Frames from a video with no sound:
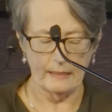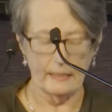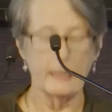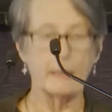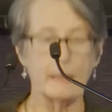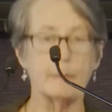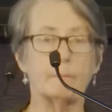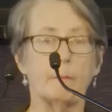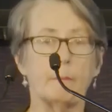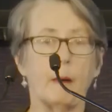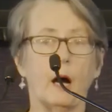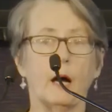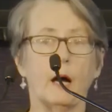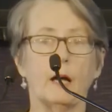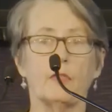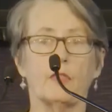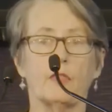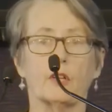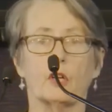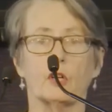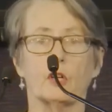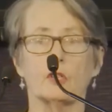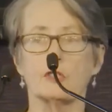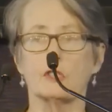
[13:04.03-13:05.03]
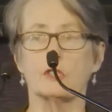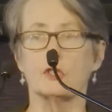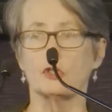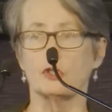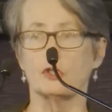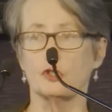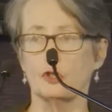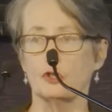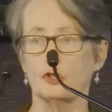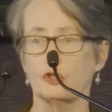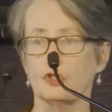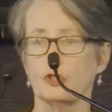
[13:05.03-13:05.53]
by the
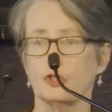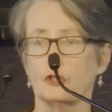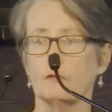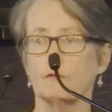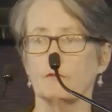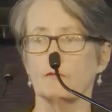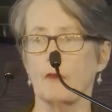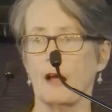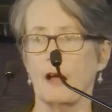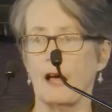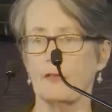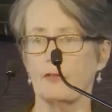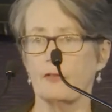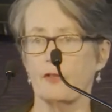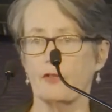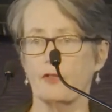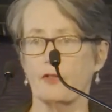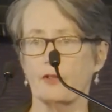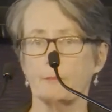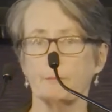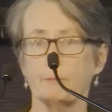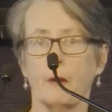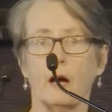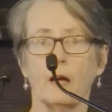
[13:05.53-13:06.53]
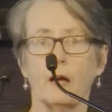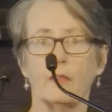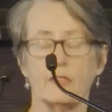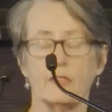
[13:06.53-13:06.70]
Constitution rather than by the